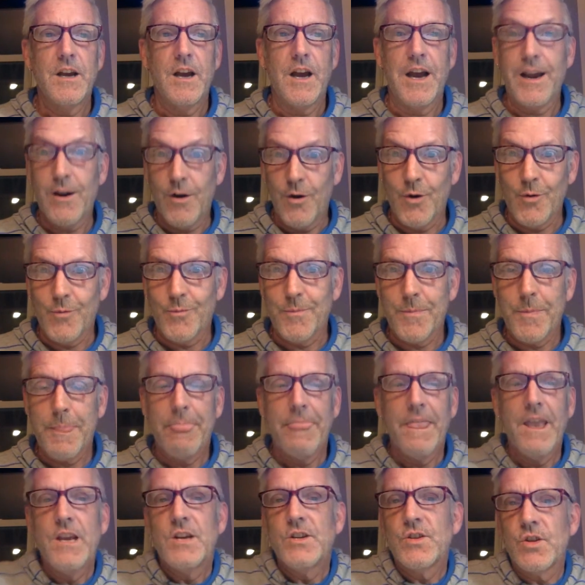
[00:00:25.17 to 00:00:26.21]
I hope.
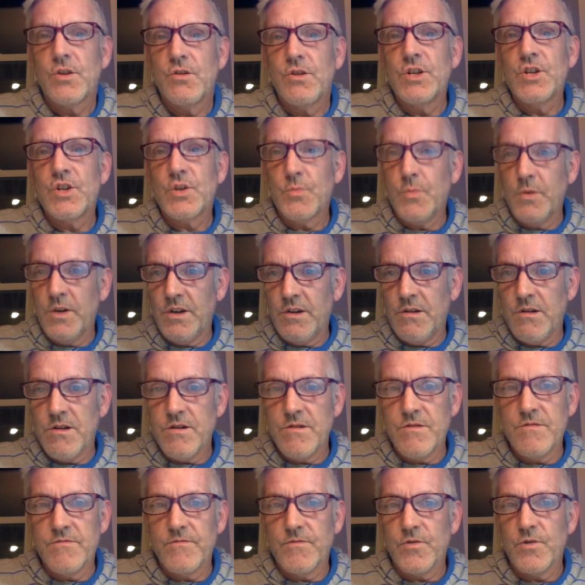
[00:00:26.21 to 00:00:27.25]
So I just want to go
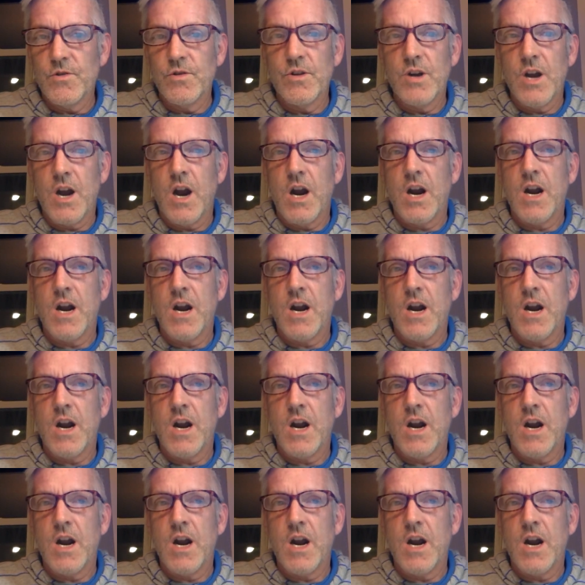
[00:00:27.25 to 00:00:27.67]
over